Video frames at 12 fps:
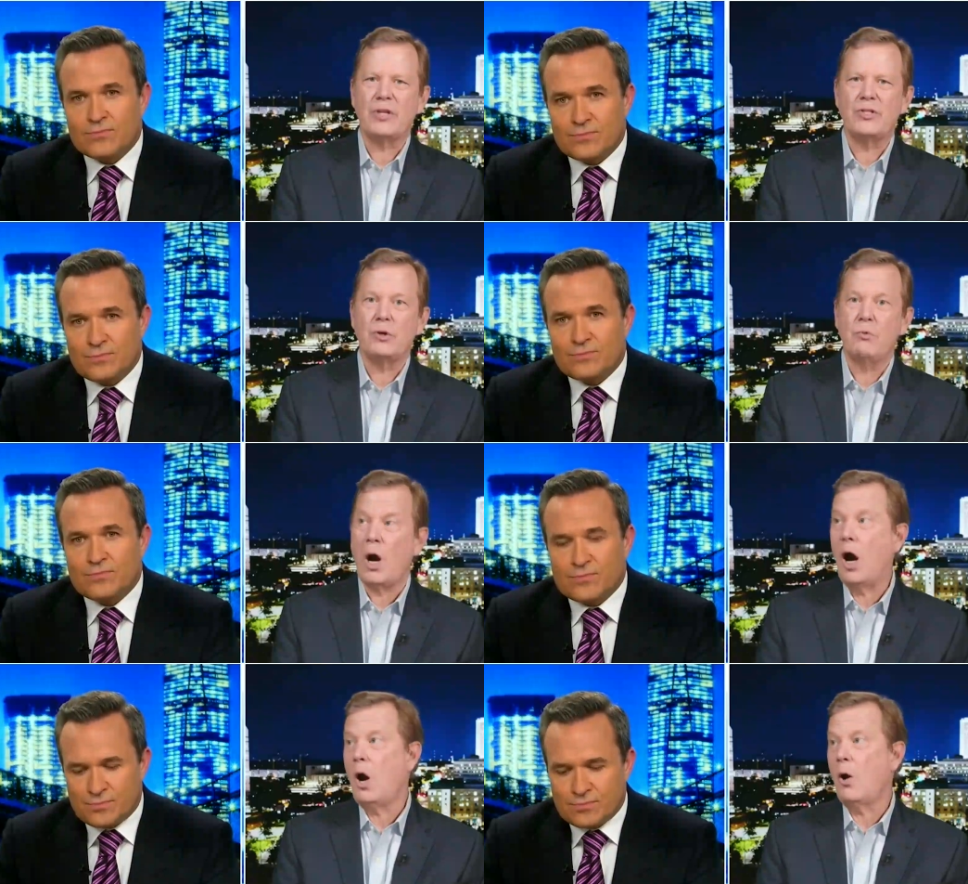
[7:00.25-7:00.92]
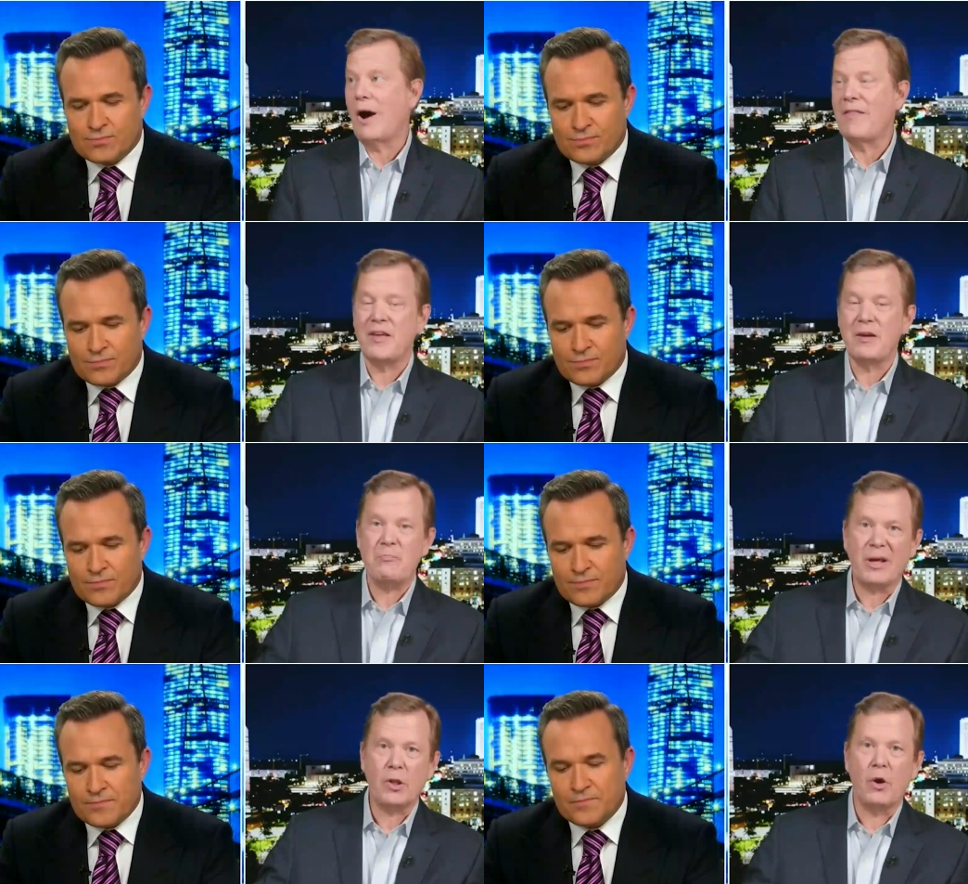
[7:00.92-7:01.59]
Speaker 1: do? Oh, I
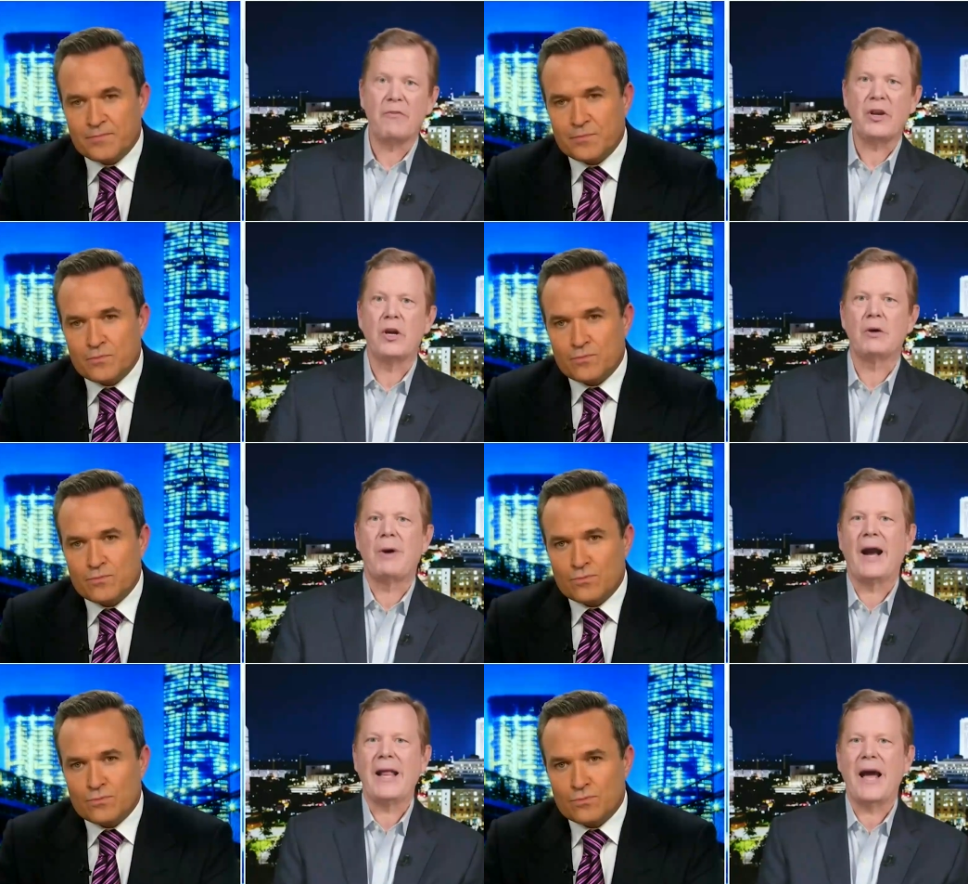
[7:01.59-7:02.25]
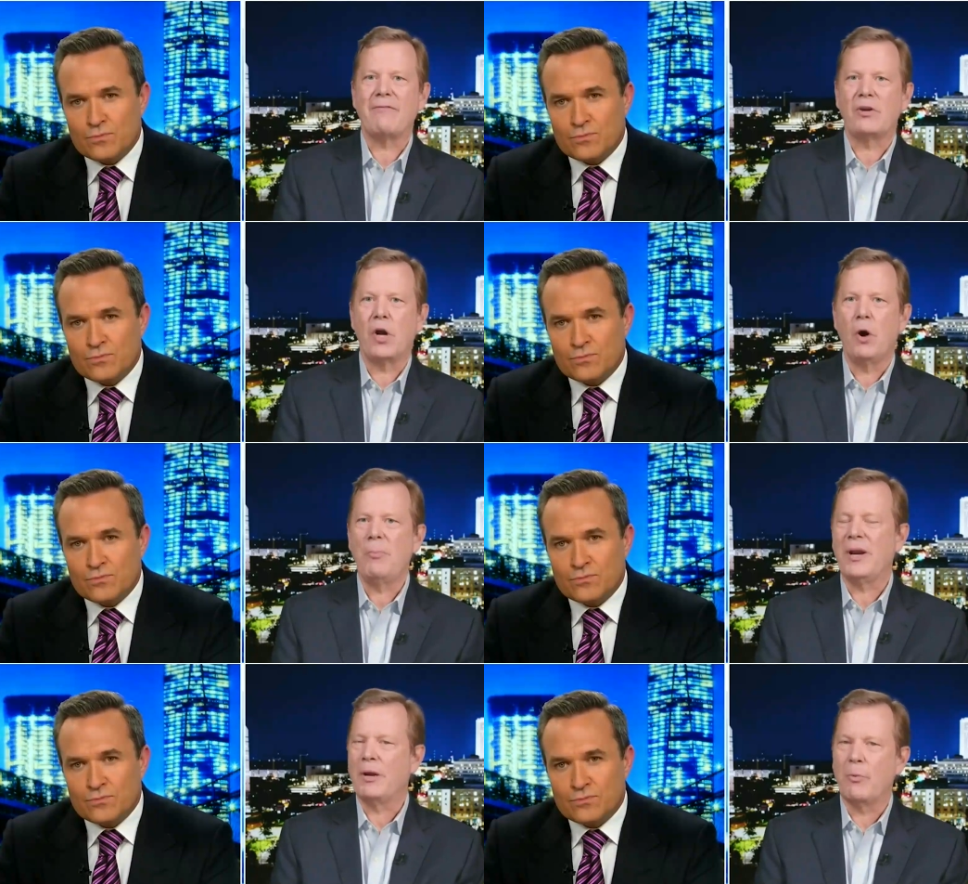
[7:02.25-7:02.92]
think Bill over here might have an
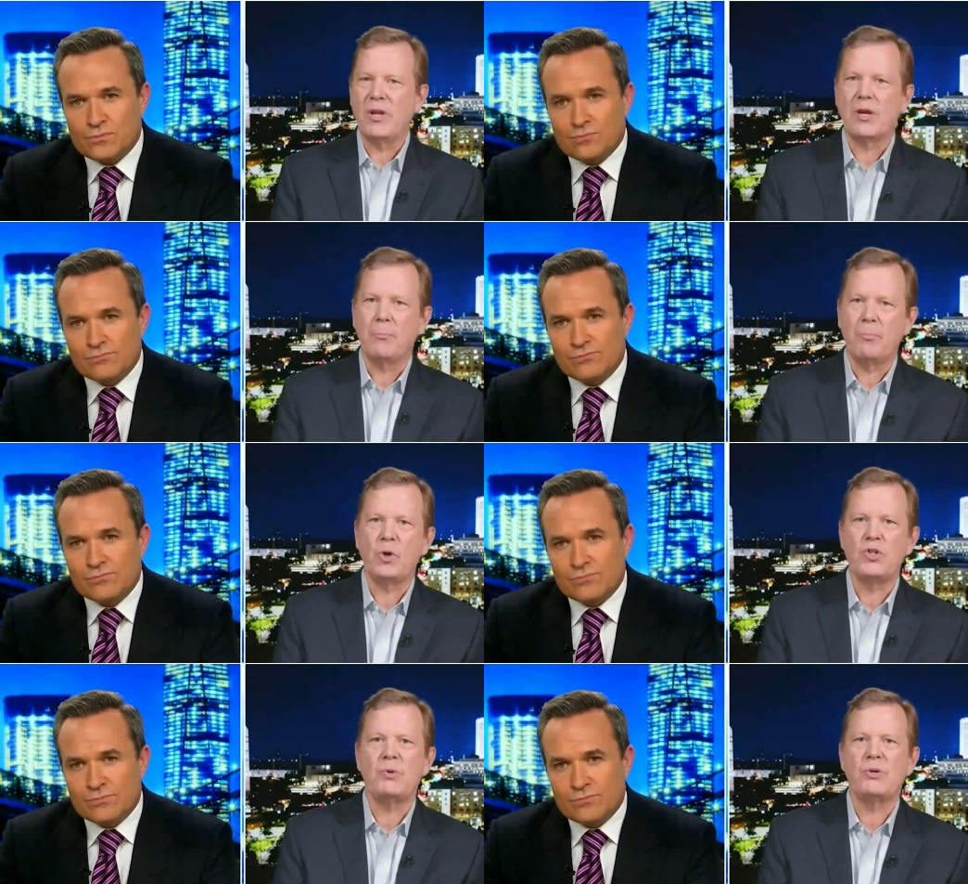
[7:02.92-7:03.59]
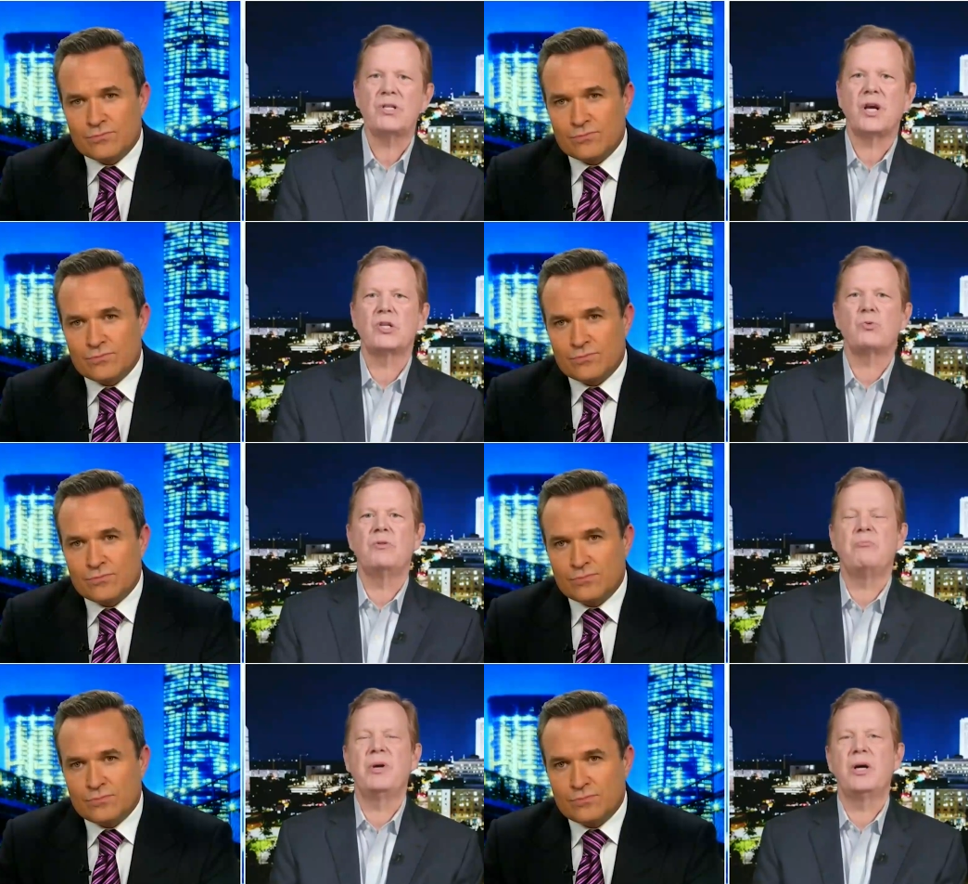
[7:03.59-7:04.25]
opening. We could put you in touch
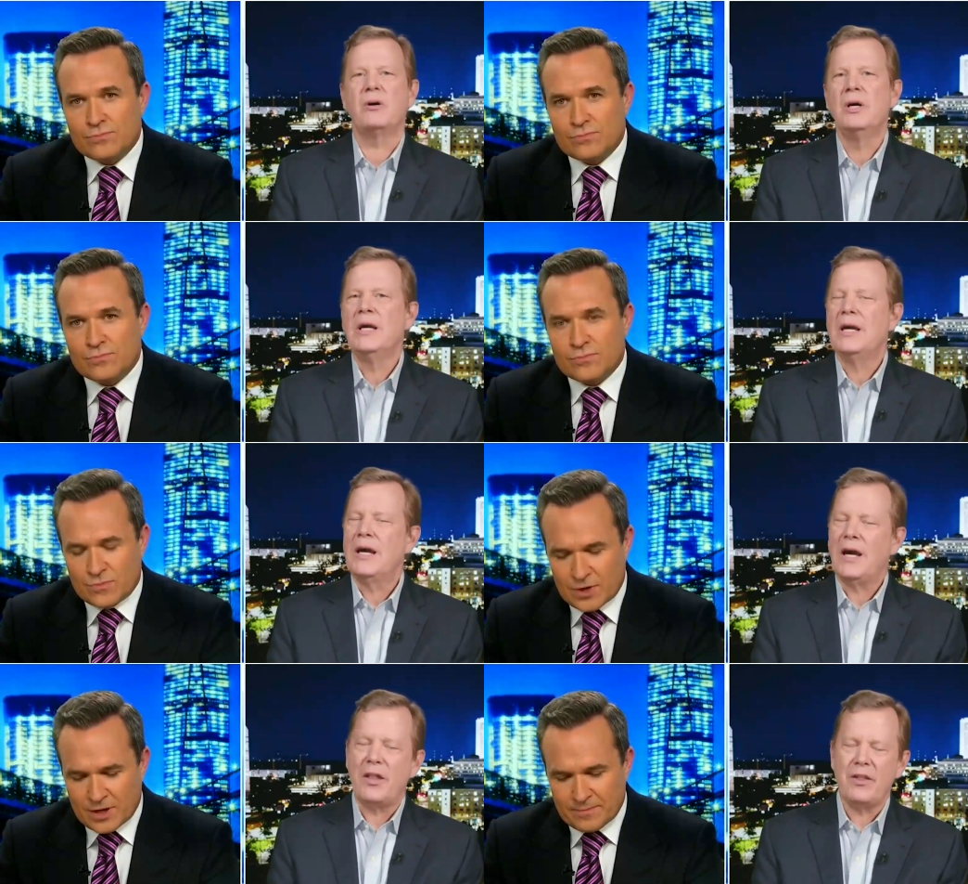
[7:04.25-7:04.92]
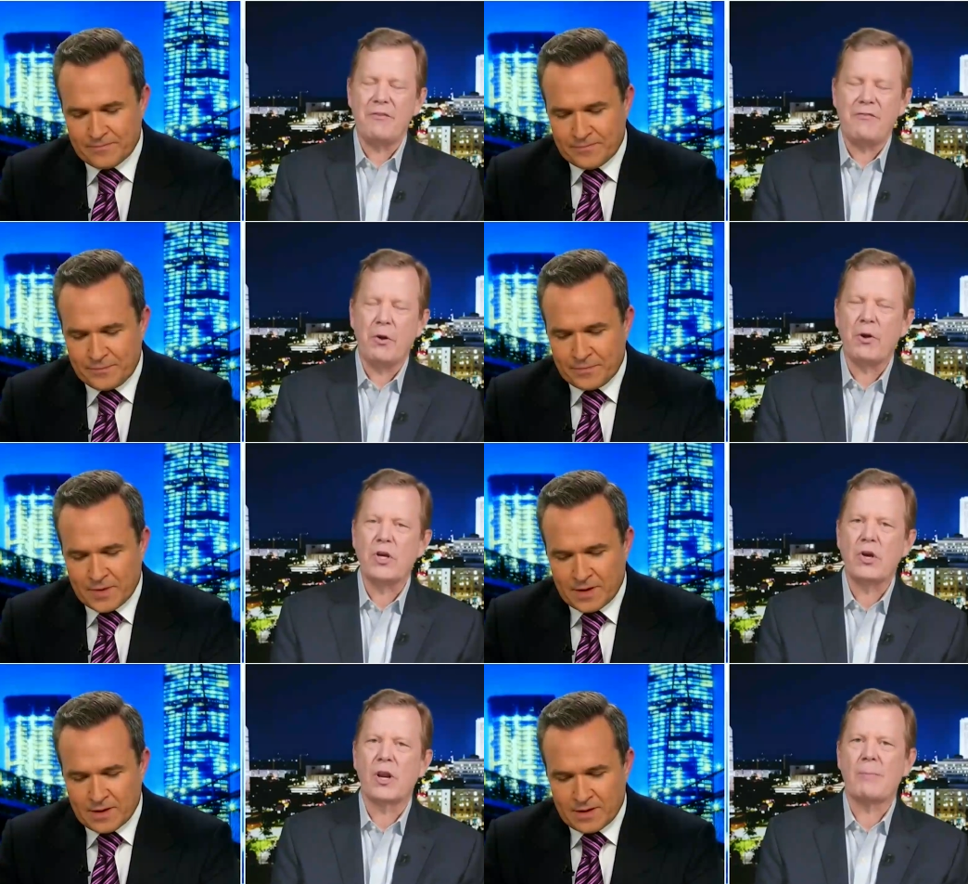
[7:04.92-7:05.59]
with Bill. Yeah. Uh, they're very
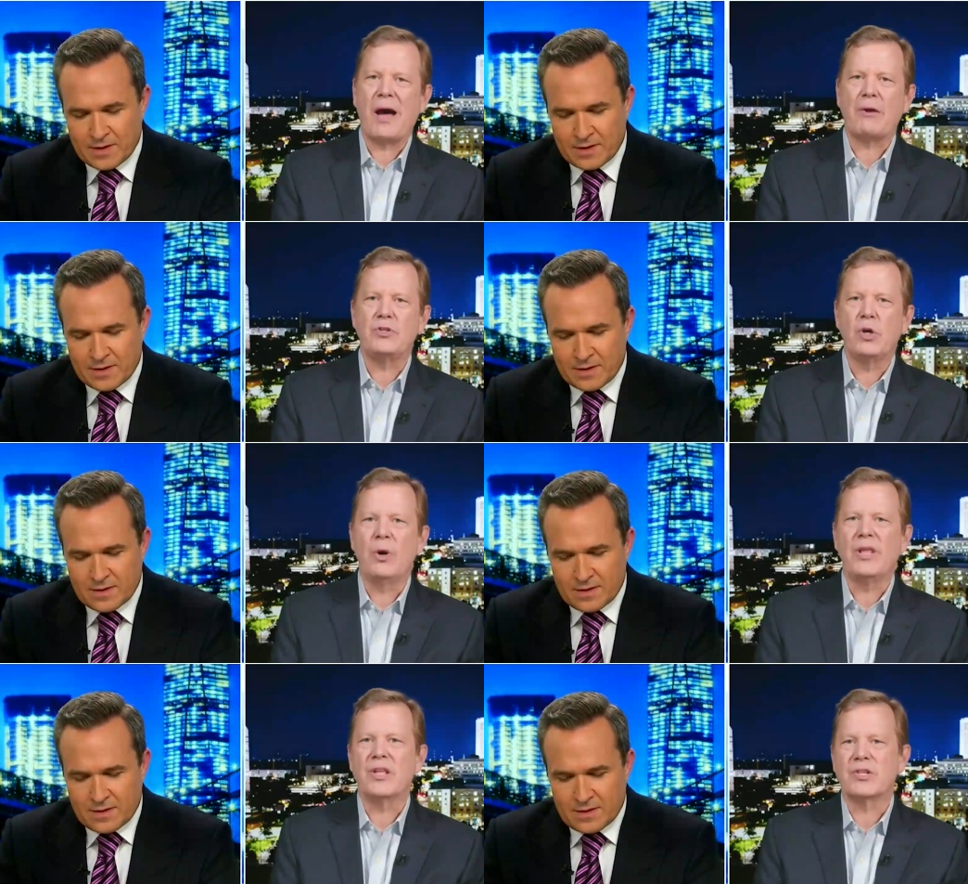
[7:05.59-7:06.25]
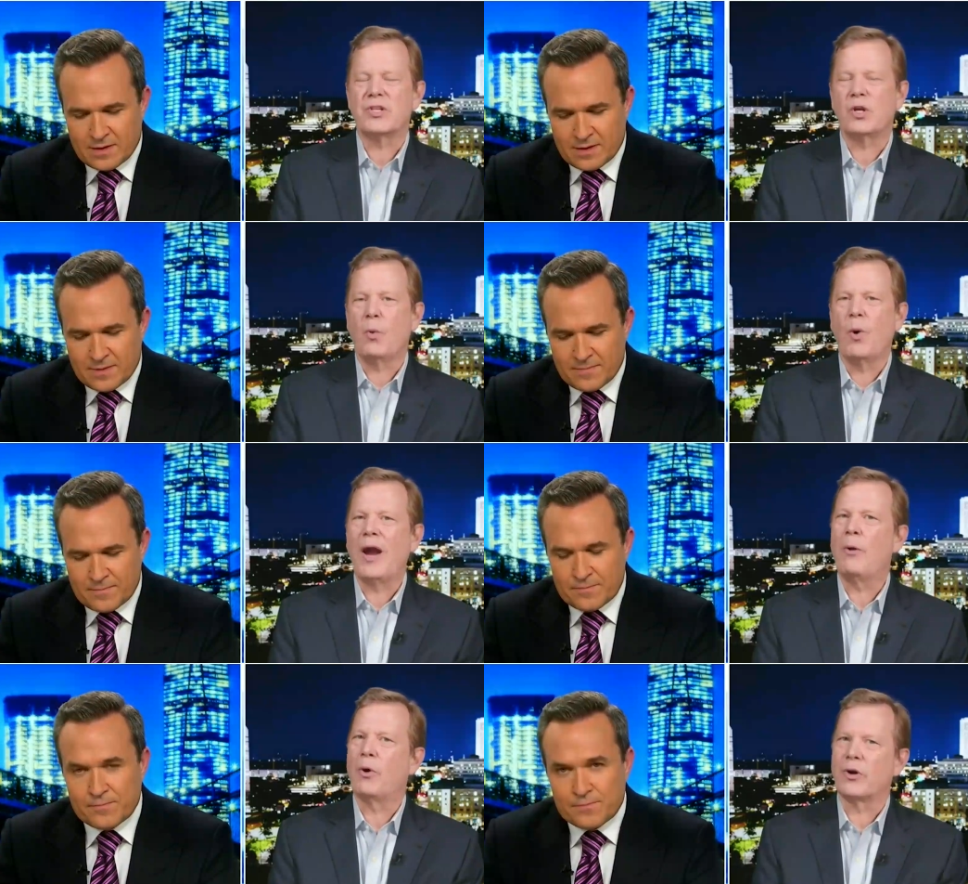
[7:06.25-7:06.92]
good about doing this in a
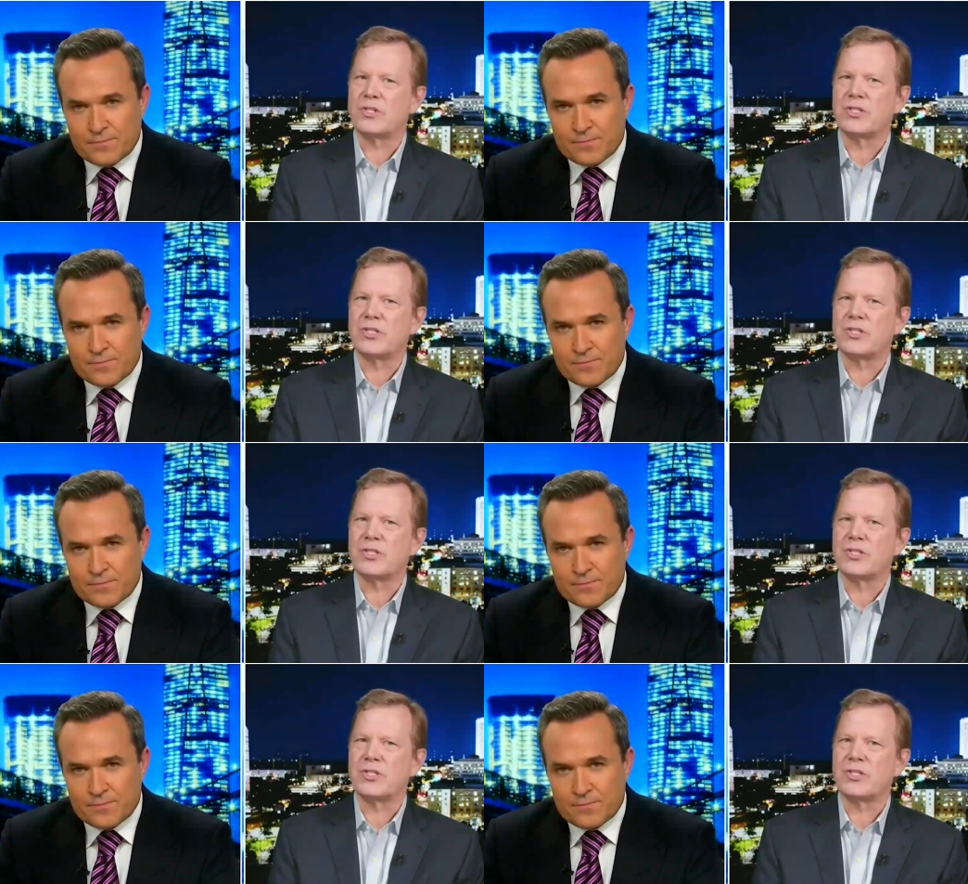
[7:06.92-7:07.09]
way where it's